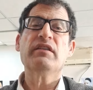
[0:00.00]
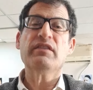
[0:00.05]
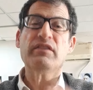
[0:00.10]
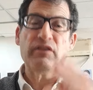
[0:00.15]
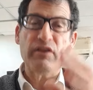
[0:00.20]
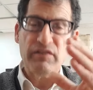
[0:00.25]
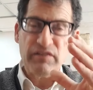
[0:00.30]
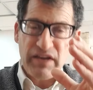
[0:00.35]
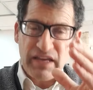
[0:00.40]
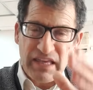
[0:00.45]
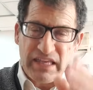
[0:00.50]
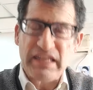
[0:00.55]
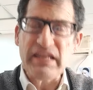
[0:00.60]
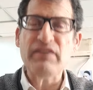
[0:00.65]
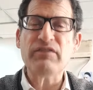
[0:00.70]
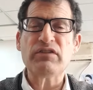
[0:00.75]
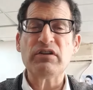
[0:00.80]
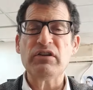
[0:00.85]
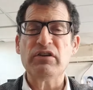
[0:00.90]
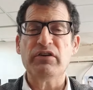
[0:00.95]
do you have a
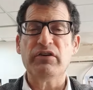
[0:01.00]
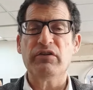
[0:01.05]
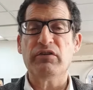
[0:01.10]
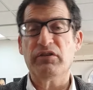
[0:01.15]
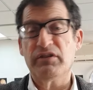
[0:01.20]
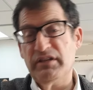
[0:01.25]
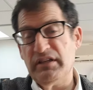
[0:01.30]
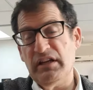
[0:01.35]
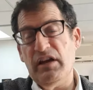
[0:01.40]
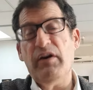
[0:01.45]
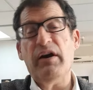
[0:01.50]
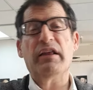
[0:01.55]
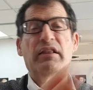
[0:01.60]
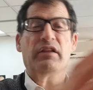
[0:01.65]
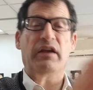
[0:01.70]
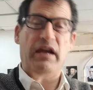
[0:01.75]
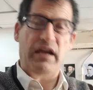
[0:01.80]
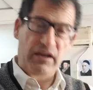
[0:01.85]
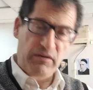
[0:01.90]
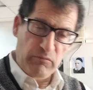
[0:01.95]
chiyuv to learn? Because, you know,
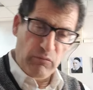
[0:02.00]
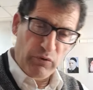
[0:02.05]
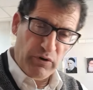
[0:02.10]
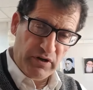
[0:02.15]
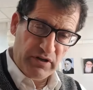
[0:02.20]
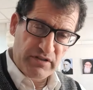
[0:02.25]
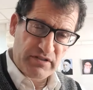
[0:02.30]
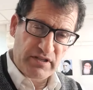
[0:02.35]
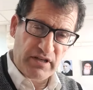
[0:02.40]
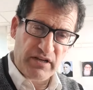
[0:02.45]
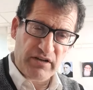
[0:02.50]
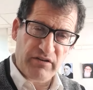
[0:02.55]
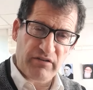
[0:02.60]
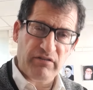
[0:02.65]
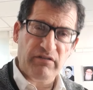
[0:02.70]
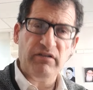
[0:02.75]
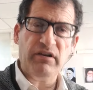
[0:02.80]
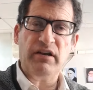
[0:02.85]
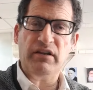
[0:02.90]
I had a morning seder.